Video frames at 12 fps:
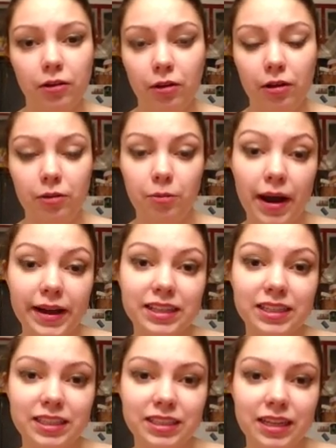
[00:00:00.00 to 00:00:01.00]
In my
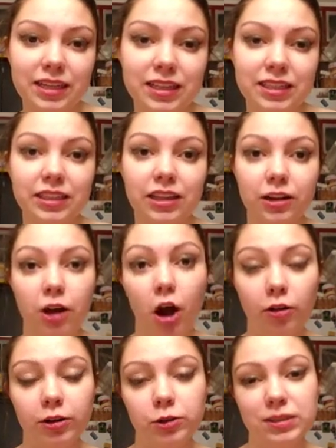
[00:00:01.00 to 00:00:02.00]
instance,
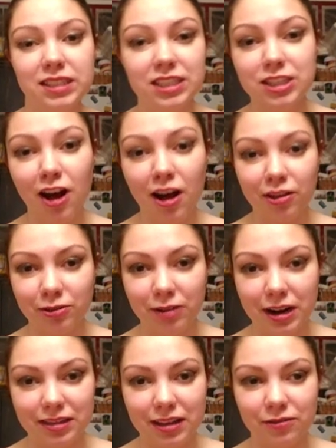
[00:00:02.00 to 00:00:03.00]
college was just not the
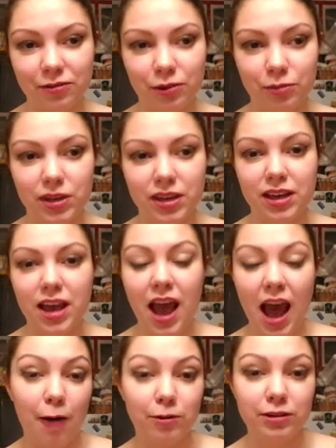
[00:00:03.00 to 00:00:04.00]
right thing for me.
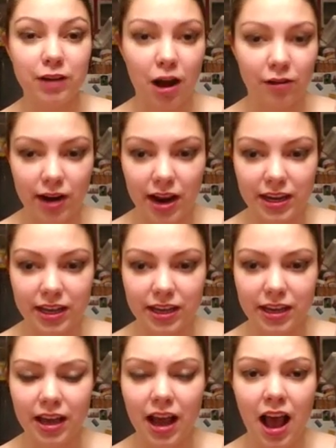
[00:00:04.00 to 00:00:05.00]
I was not
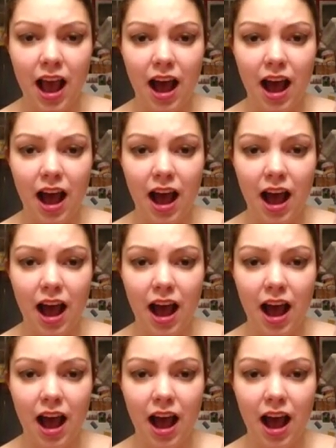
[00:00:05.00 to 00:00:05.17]
ready.